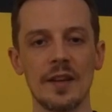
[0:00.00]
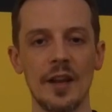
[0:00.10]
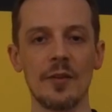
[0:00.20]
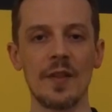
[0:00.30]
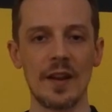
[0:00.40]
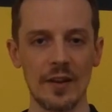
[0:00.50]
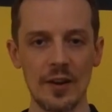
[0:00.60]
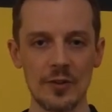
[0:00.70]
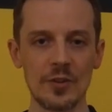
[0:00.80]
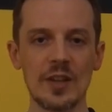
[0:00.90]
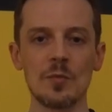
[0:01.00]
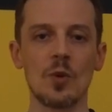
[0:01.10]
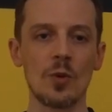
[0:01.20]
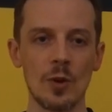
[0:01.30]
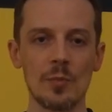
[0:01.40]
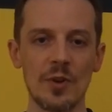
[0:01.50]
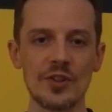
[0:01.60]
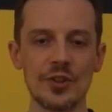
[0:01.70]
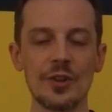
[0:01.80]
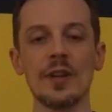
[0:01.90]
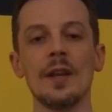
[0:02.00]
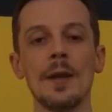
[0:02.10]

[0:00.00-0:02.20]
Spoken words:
gear that higher to get more oil pressure.